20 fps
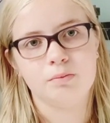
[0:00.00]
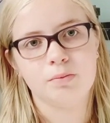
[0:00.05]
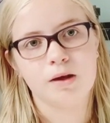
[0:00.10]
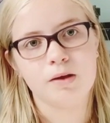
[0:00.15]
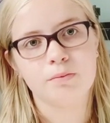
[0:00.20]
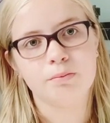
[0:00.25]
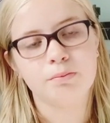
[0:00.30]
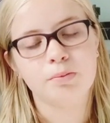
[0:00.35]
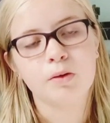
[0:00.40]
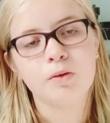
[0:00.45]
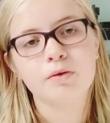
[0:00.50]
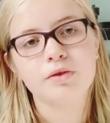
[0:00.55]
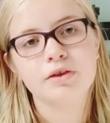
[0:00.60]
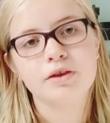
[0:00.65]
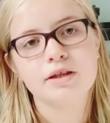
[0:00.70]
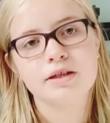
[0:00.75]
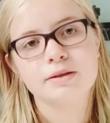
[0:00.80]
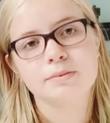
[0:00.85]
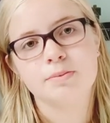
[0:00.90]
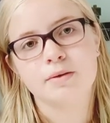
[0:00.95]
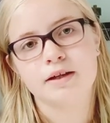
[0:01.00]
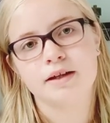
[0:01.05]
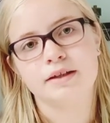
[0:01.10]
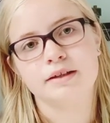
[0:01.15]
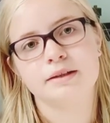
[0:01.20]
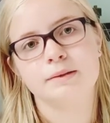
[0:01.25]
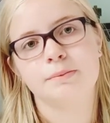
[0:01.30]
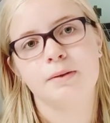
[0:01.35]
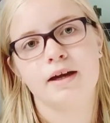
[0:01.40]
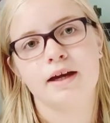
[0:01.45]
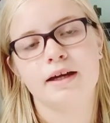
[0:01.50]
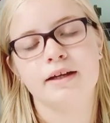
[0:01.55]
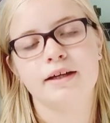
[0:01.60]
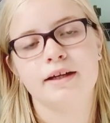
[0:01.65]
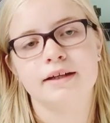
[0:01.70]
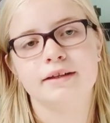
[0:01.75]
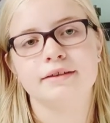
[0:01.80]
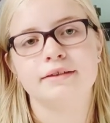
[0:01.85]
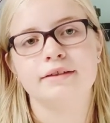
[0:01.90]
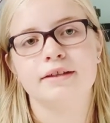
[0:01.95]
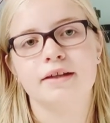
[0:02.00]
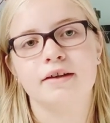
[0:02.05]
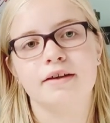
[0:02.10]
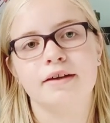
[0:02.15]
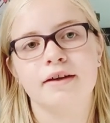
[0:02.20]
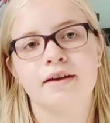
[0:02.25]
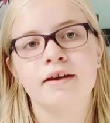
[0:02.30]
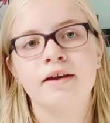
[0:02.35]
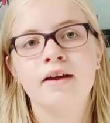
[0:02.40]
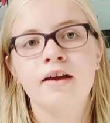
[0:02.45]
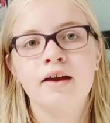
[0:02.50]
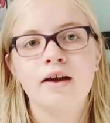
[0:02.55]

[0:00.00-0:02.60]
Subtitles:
But both these brands, pine and cedar,